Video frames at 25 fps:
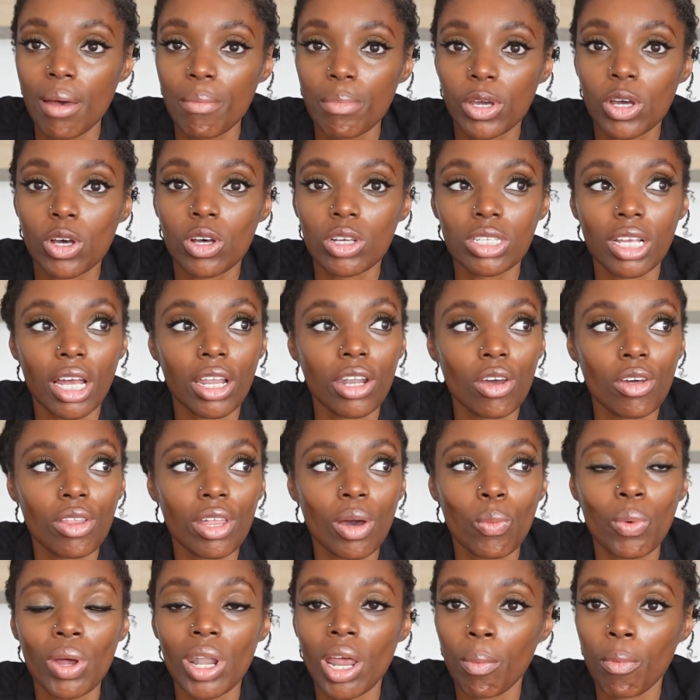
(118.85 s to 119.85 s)
because I know
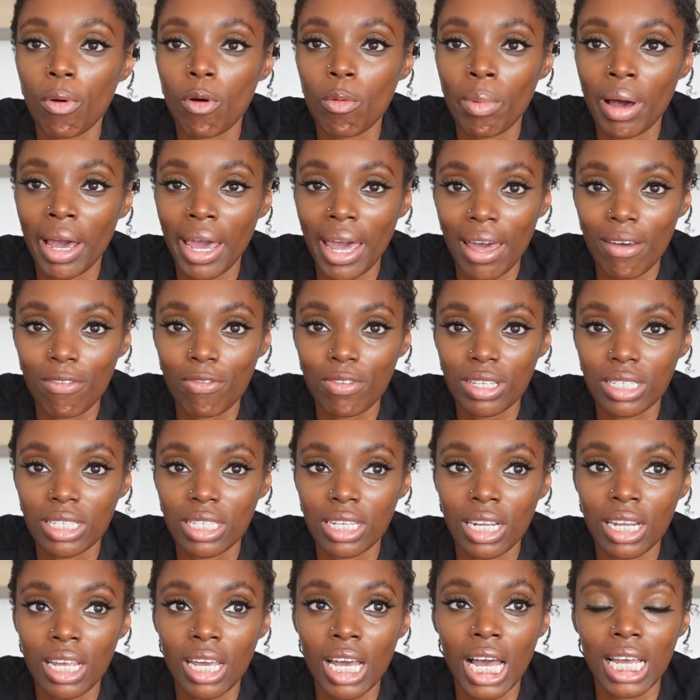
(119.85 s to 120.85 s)
that when I put my efforts
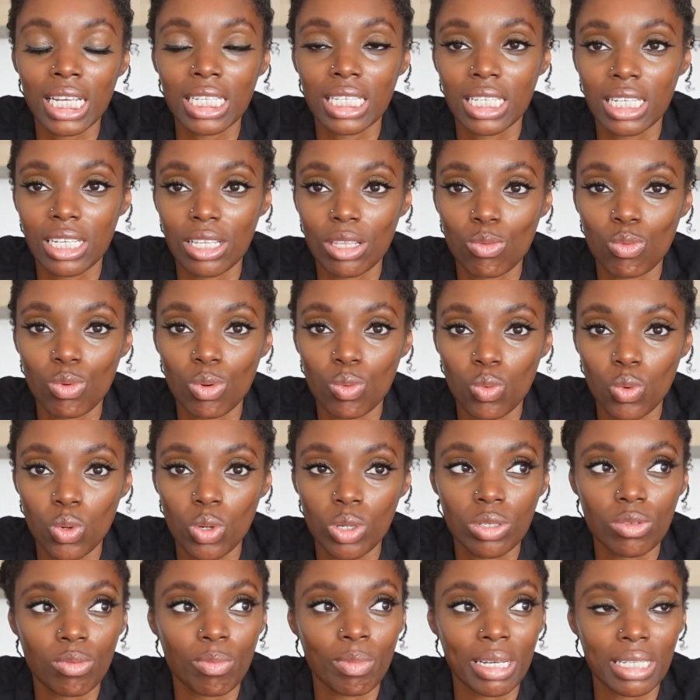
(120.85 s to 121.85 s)
in it, I see the
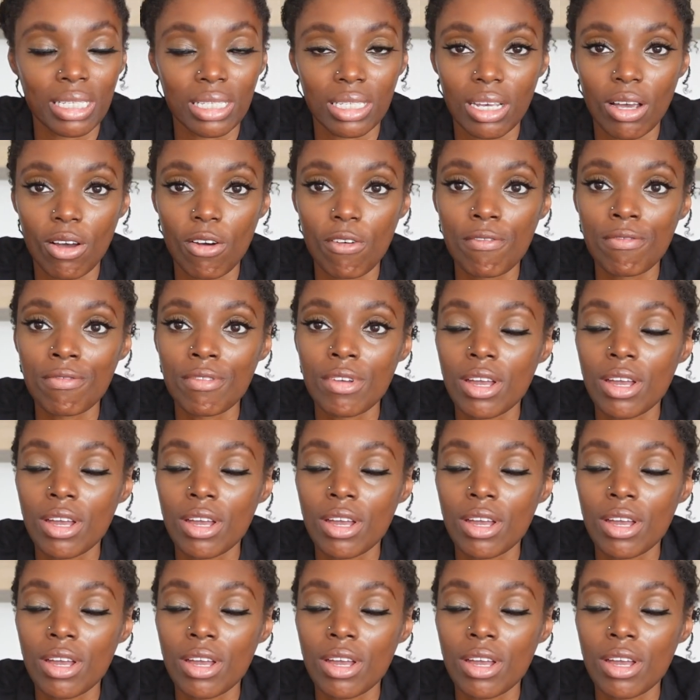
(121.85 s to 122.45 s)
rewards for myself.